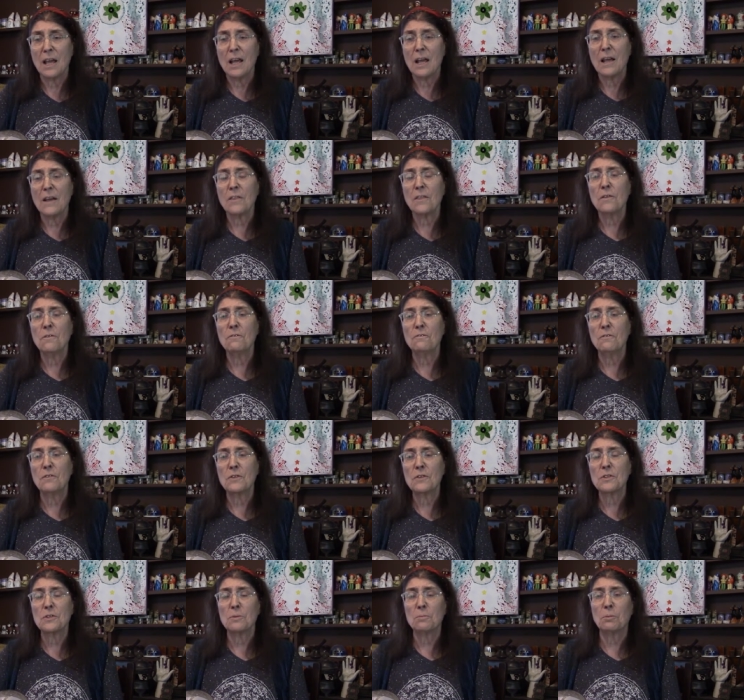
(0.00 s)
and the
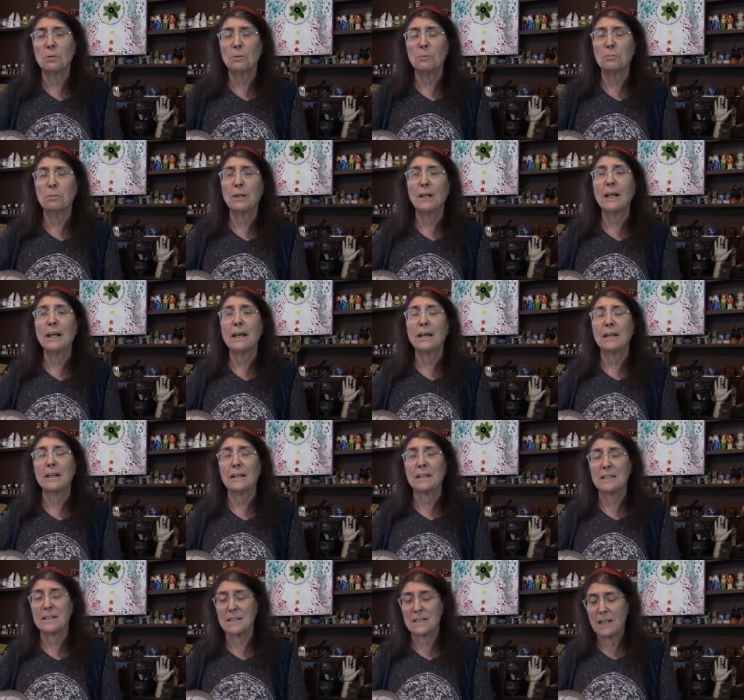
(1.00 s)
visible
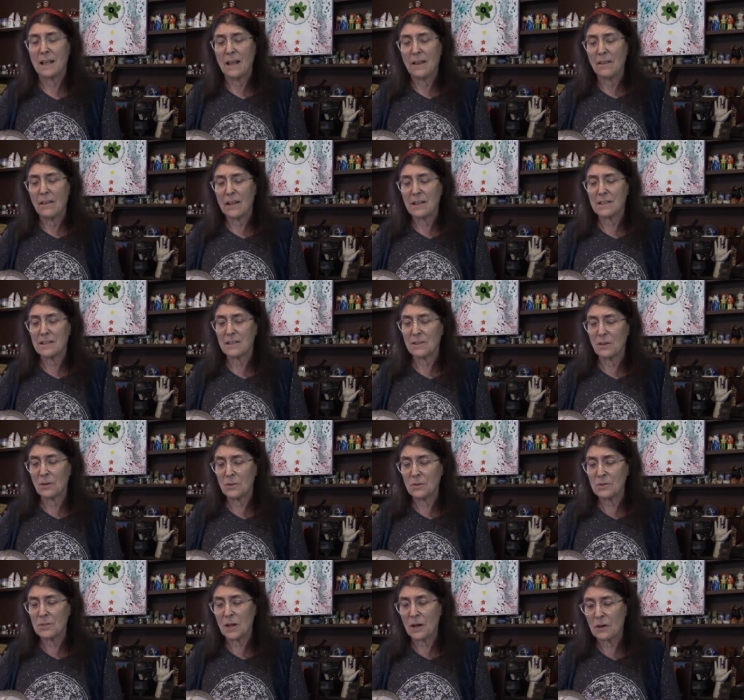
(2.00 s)
planets. That's
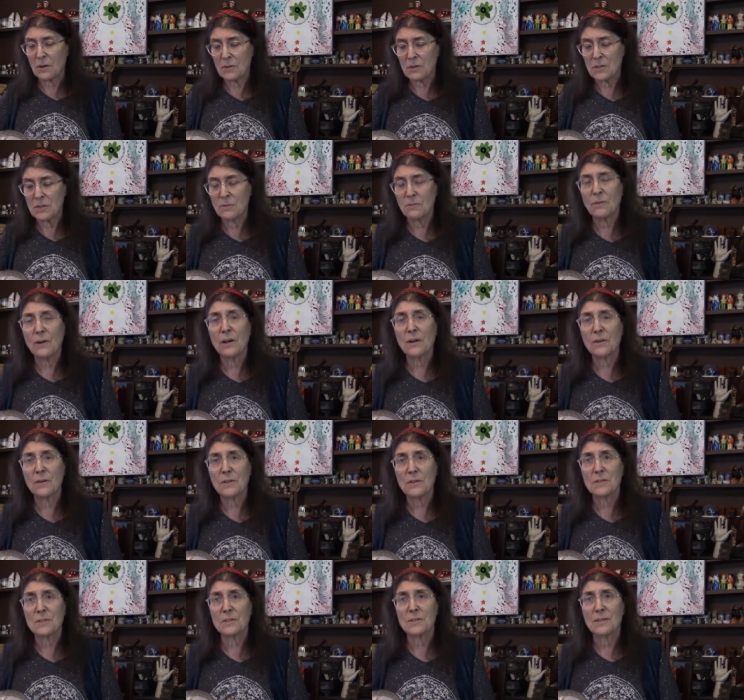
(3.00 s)
those out as far
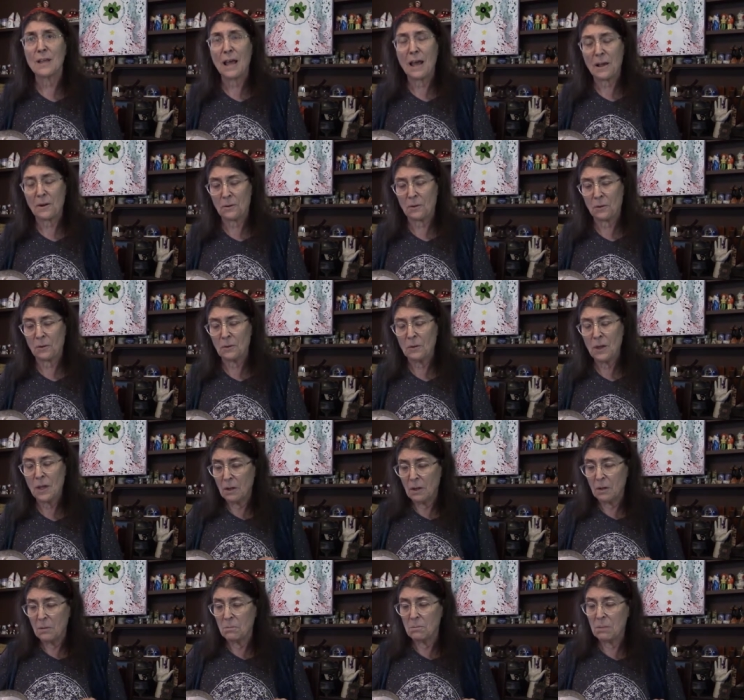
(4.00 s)
as Saturn
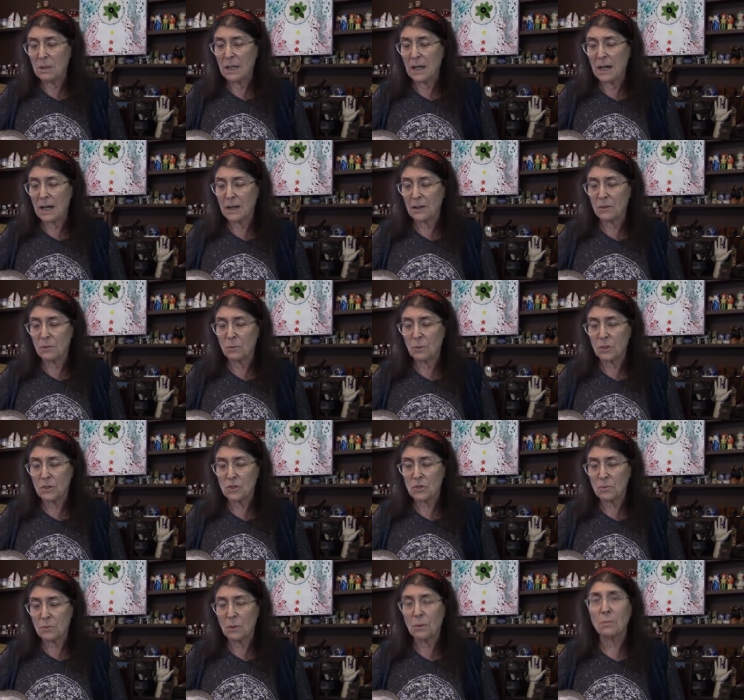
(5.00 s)
beyond
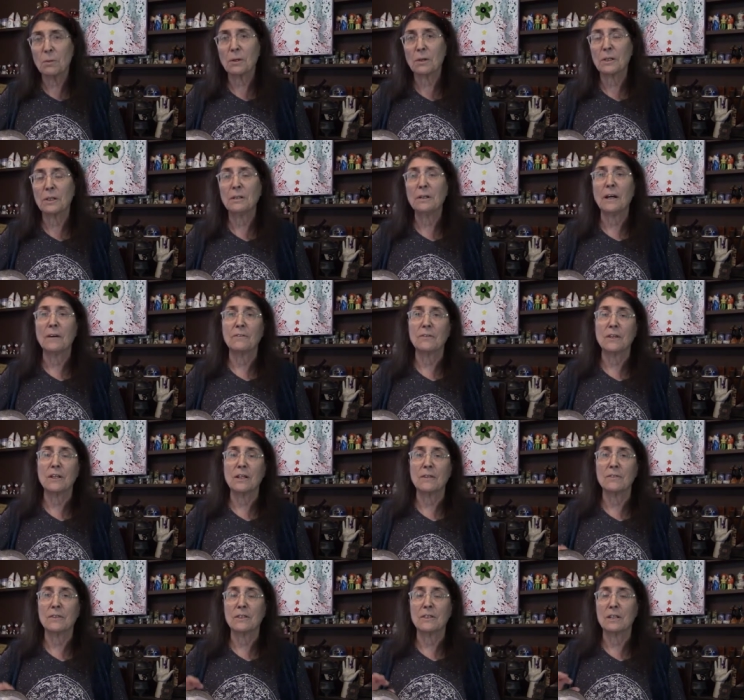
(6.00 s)
which we really have to
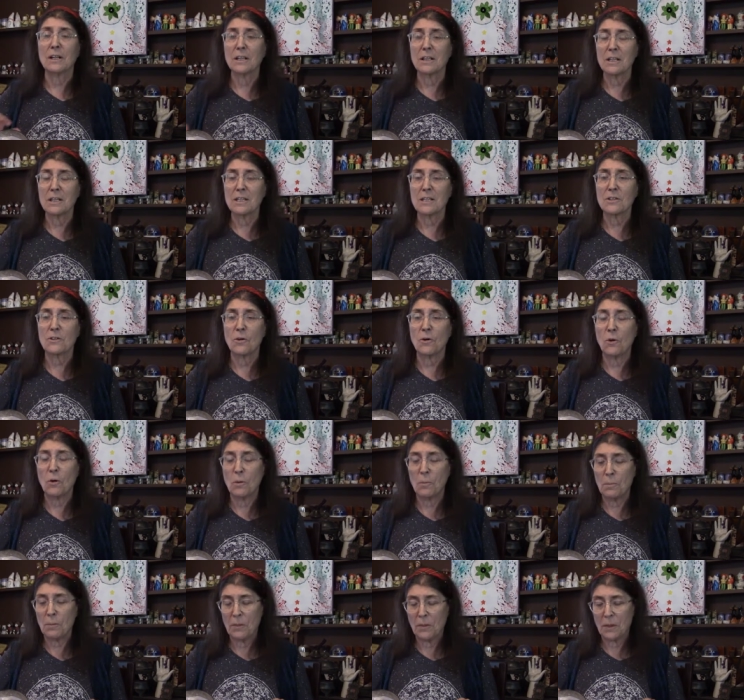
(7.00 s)
have a
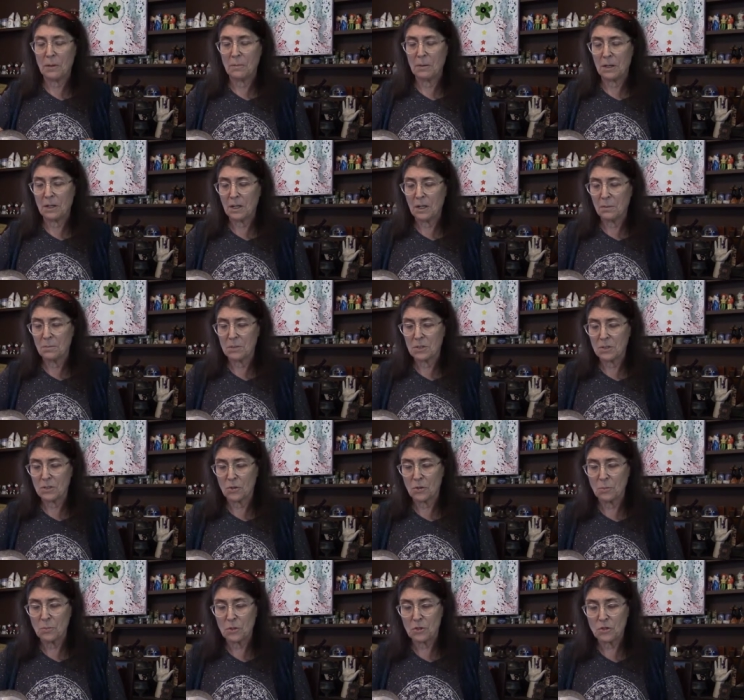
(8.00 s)
telescope and they become
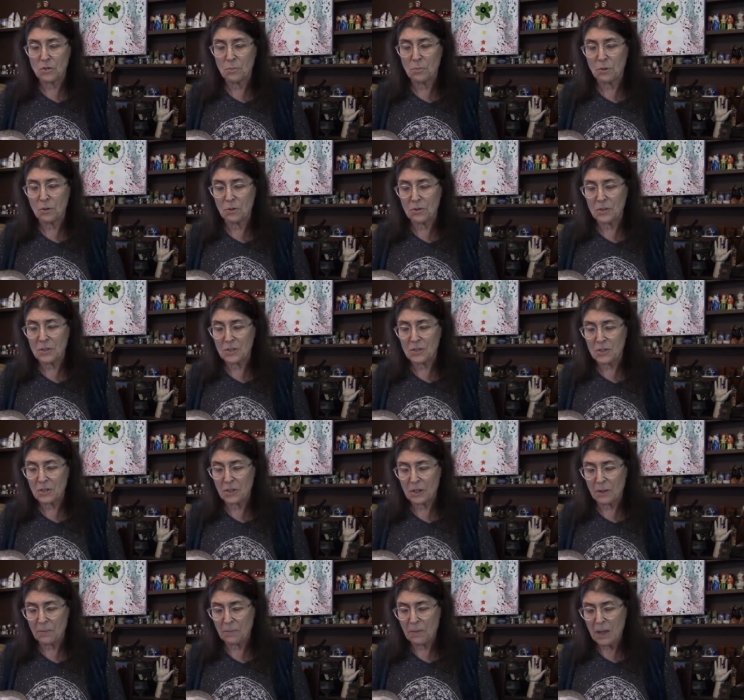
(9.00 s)
so much more
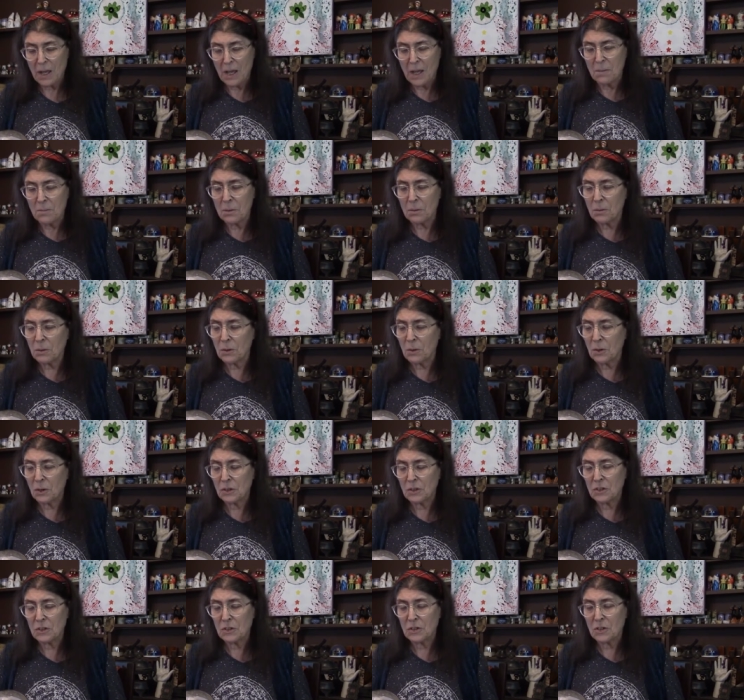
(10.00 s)
distant. But we're
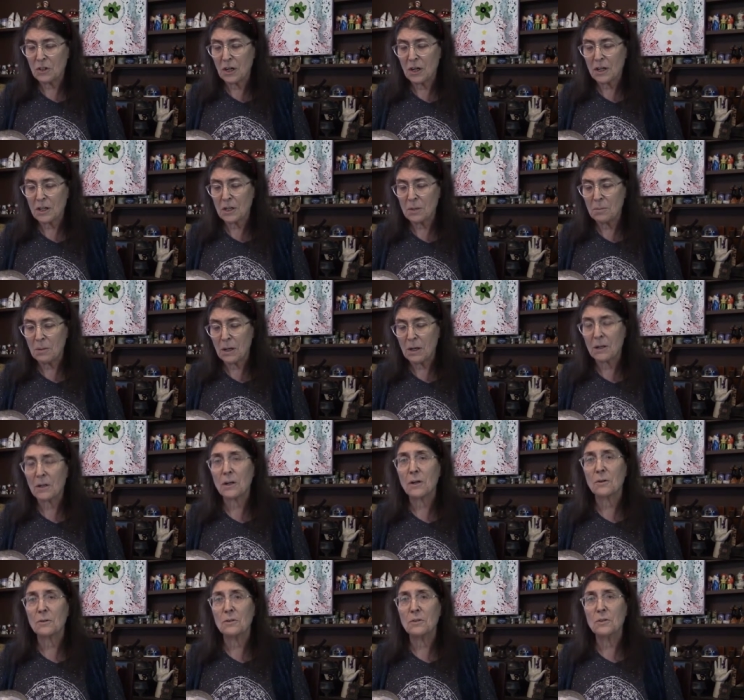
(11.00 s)
going to talk about
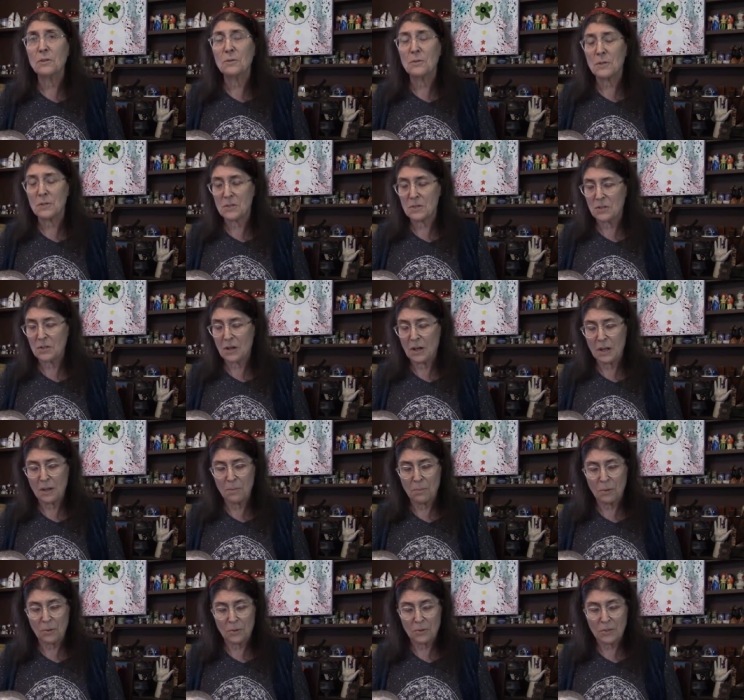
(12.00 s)
our nearest
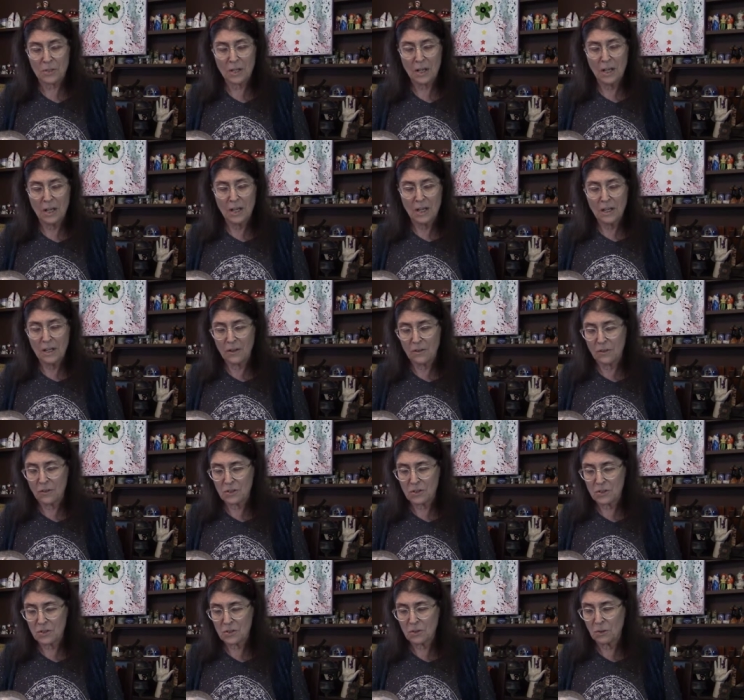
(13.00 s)
neighbors in the
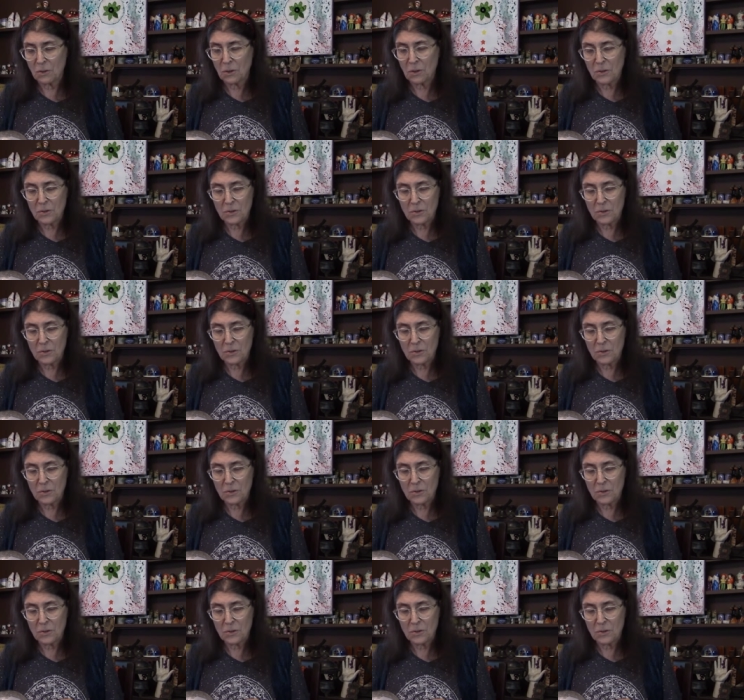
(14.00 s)
solar